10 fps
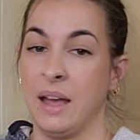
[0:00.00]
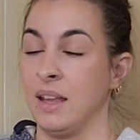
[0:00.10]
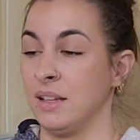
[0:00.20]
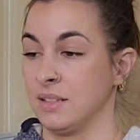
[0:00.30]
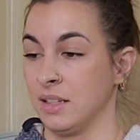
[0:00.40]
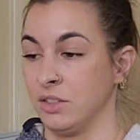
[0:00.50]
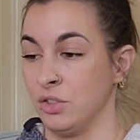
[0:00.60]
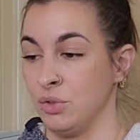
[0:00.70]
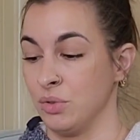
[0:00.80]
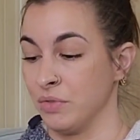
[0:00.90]
And it's like the
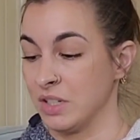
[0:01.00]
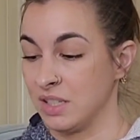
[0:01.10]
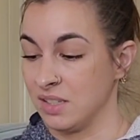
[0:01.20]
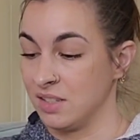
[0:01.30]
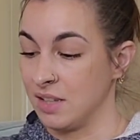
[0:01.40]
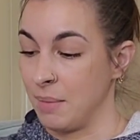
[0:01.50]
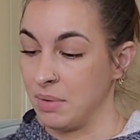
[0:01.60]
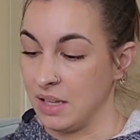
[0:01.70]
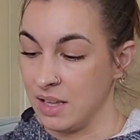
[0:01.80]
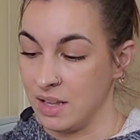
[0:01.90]
universe is
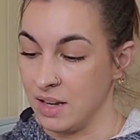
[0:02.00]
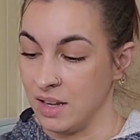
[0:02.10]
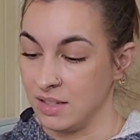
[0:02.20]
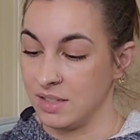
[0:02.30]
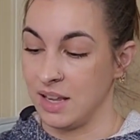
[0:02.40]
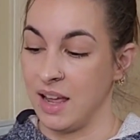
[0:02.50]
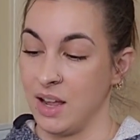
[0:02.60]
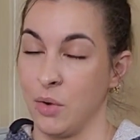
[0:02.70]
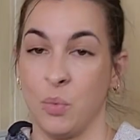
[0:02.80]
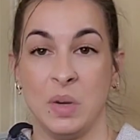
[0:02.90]
stepping in and
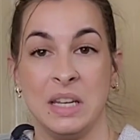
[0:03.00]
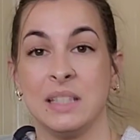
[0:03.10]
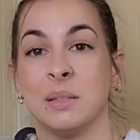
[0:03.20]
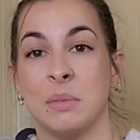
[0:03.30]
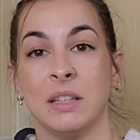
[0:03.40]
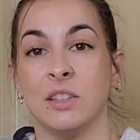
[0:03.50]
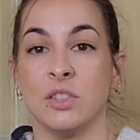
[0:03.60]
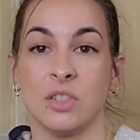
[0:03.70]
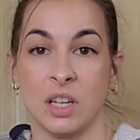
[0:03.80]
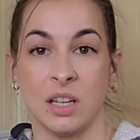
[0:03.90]
saying, we need to make
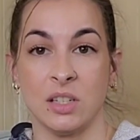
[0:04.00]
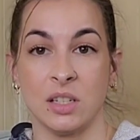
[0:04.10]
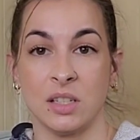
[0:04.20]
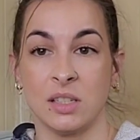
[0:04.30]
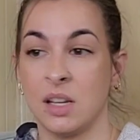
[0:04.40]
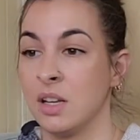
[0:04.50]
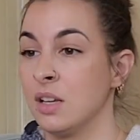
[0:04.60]
these changes.